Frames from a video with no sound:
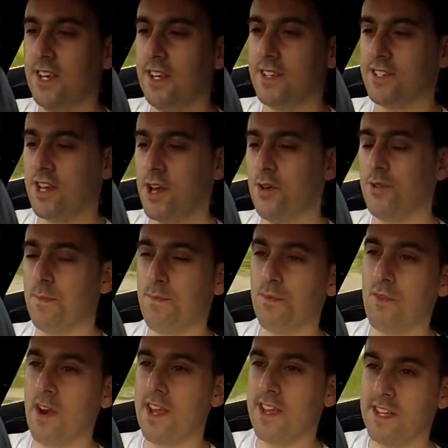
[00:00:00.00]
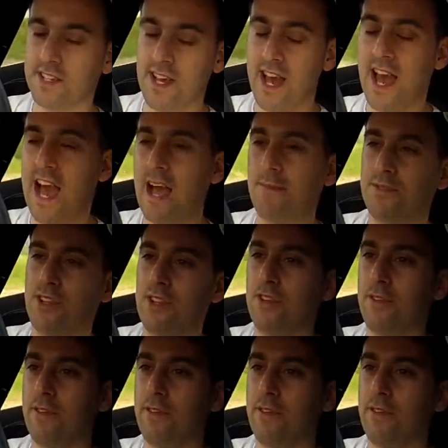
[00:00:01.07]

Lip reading: so the brakes are absolutely